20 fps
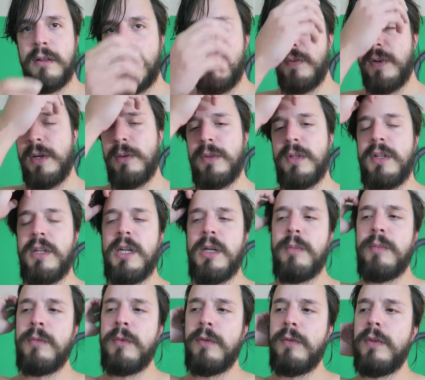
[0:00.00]
I forgot the
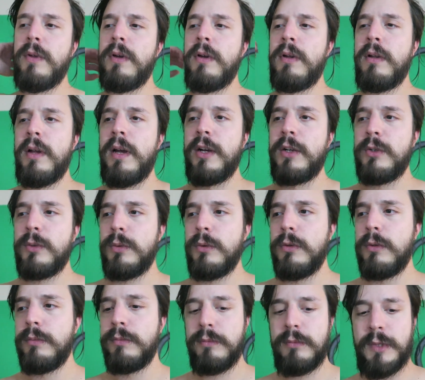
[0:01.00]
name of the
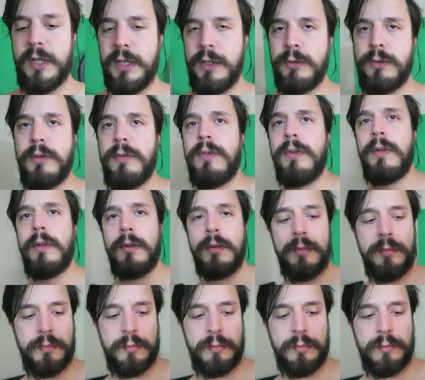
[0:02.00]
actual title of the,